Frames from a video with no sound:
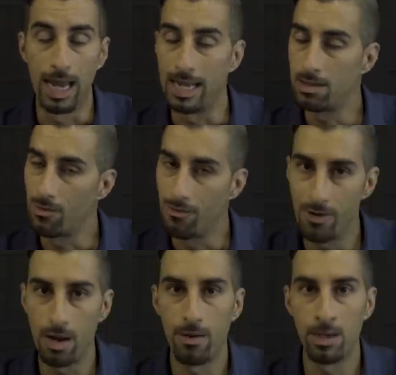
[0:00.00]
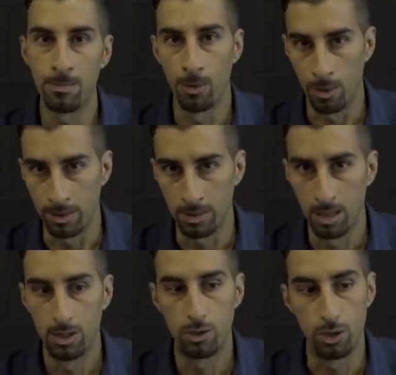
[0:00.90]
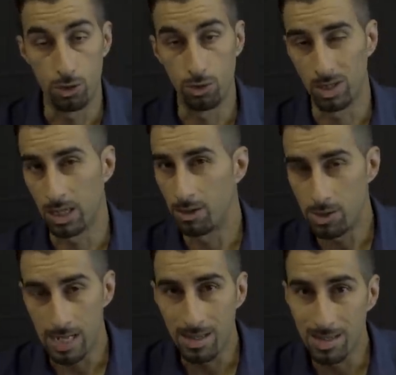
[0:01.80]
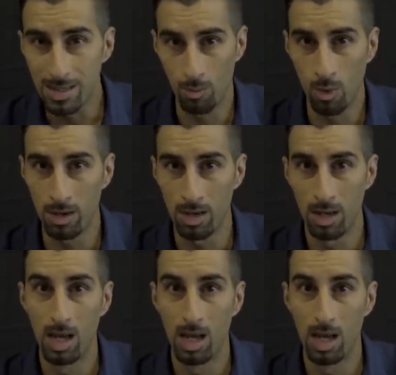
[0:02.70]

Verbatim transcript: It's very important to truly understand someone